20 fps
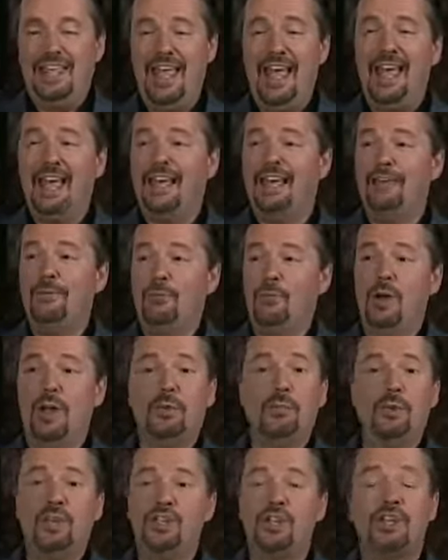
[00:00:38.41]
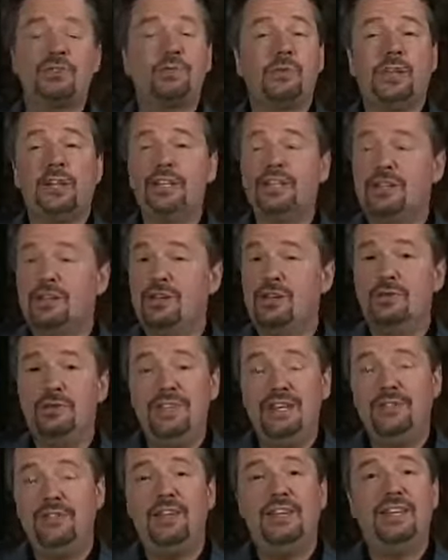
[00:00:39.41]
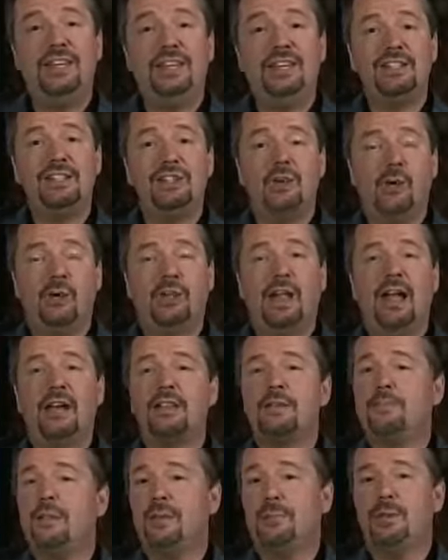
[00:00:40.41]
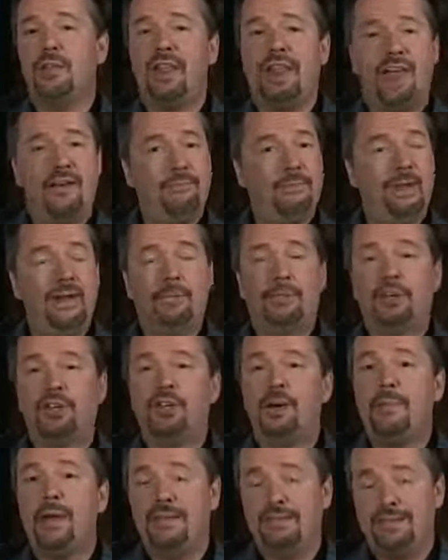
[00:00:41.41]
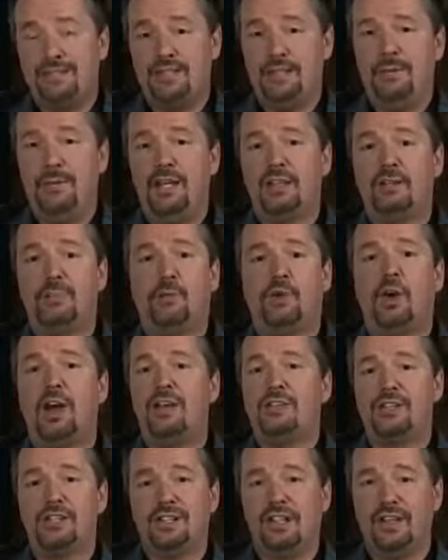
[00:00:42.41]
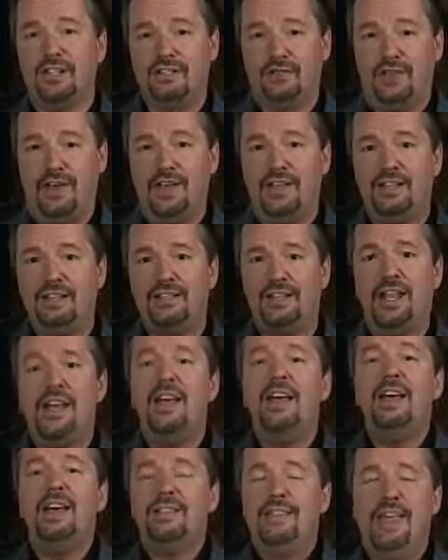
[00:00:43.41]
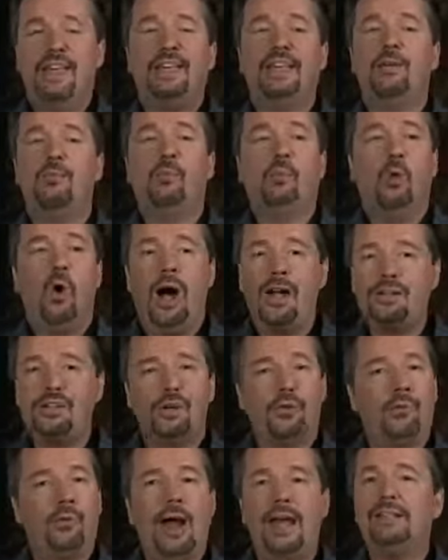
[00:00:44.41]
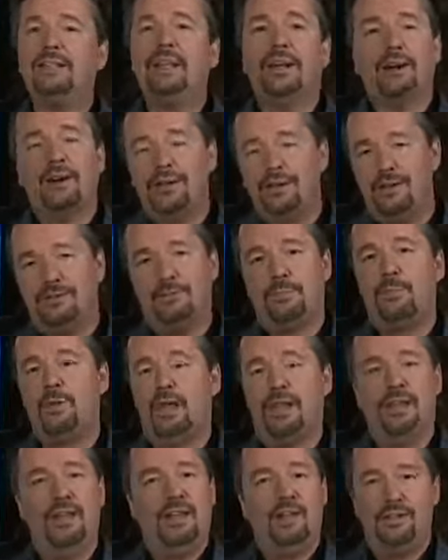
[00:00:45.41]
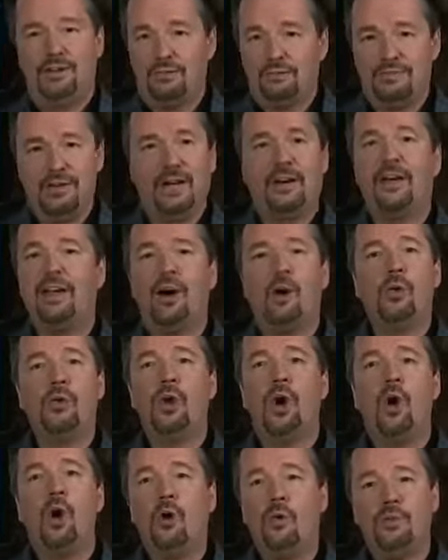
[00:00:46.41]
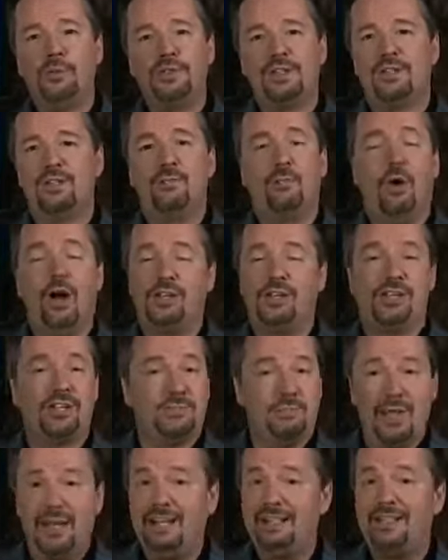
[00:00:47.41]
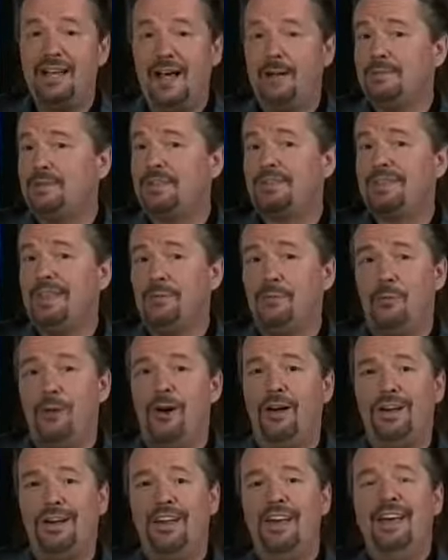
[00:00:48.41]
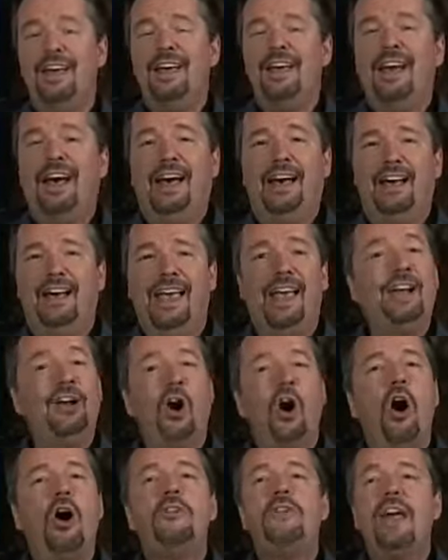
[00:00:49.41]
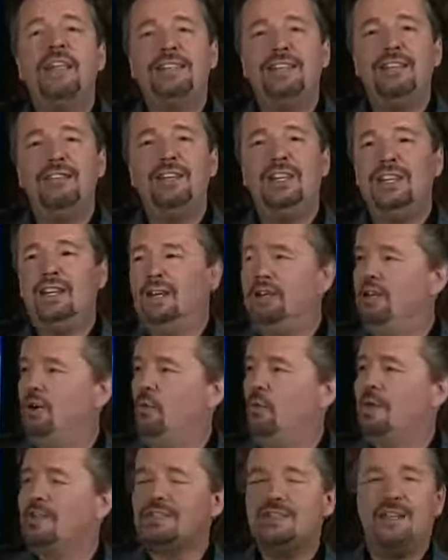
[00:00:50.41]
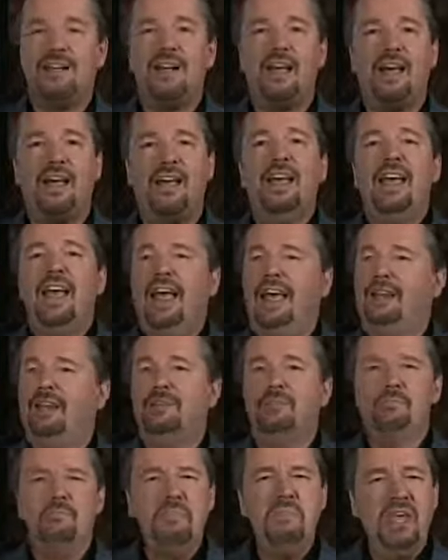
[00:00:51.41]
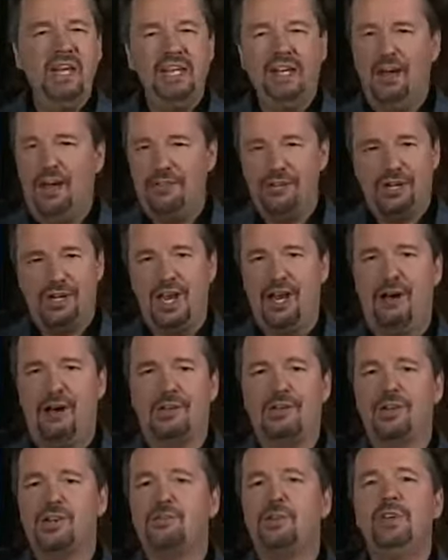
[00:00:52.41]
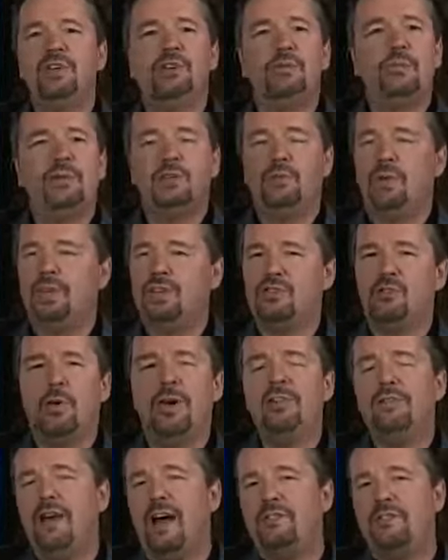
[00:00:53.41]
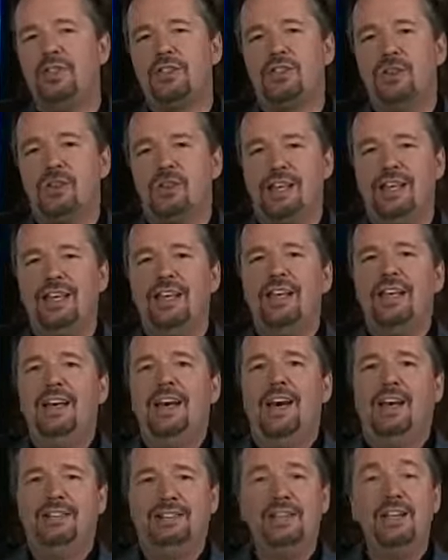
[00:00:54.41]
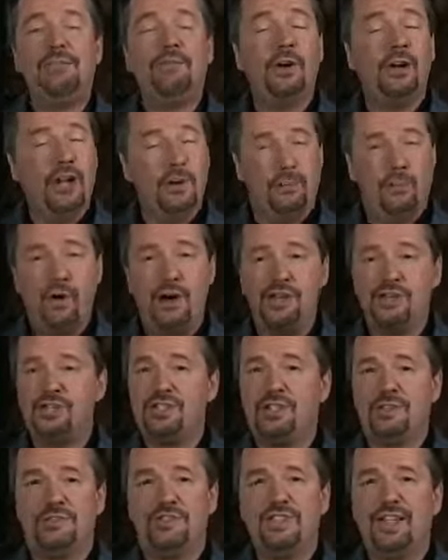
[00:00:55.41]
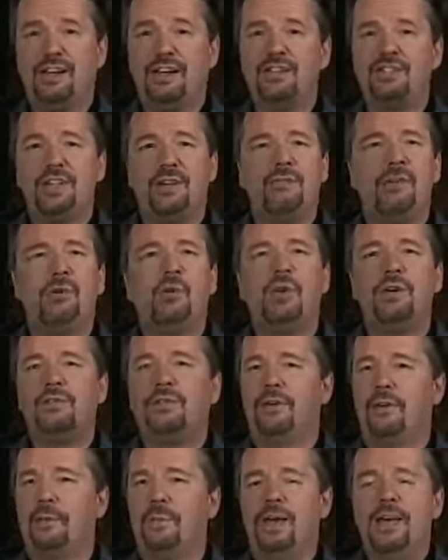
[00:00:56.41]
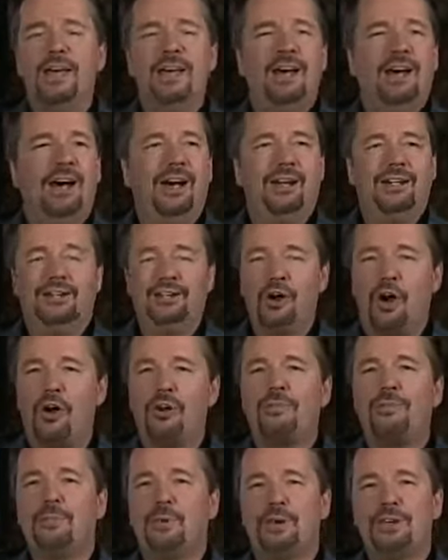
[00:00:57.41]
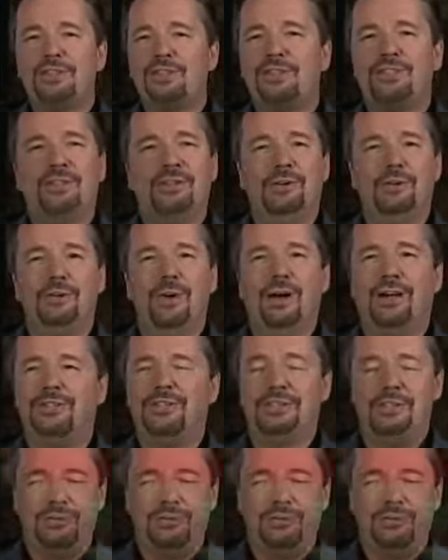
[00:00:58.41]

Yeah, it, well, we just released a new DVD, so a lot of the people that haven't been able to come out and see me at the Mirage in Las Vegas, they can watch it right there in, the, in, in their very own homes and watch it as many times as they want. Uh, and on that DVD, you know, Winston and I and many other characters, we do between 25 and 30 uh, different impressions of singers, everyone from uh, Garth Brooks to, uh,